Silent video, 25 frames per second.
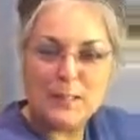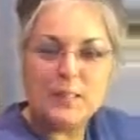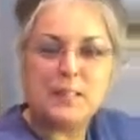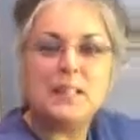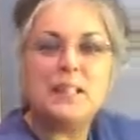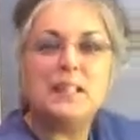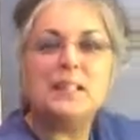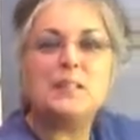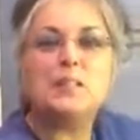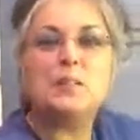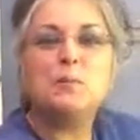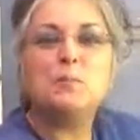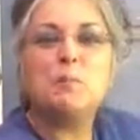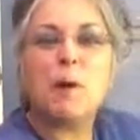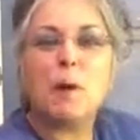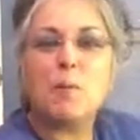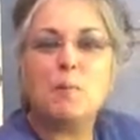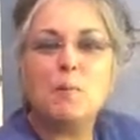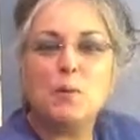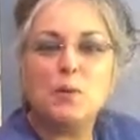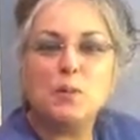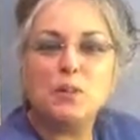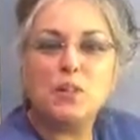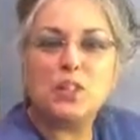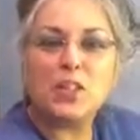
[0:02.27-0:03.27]
This is
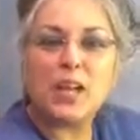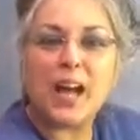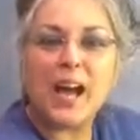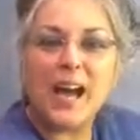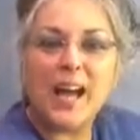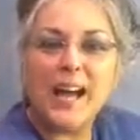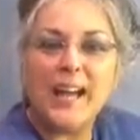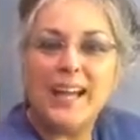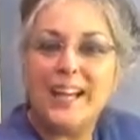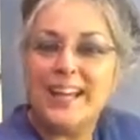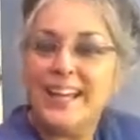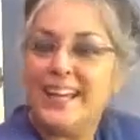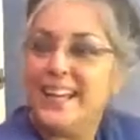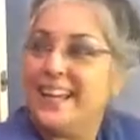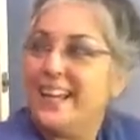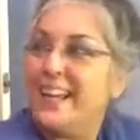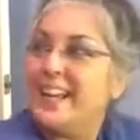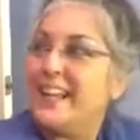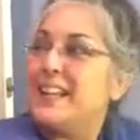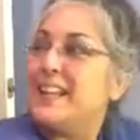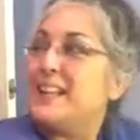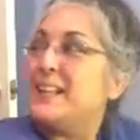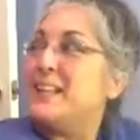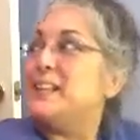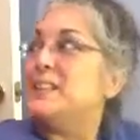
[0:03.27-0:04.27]
Babushka.
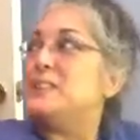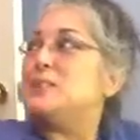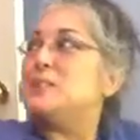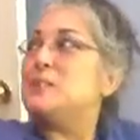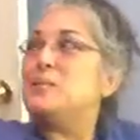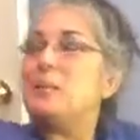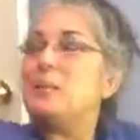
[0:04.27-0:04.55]
This is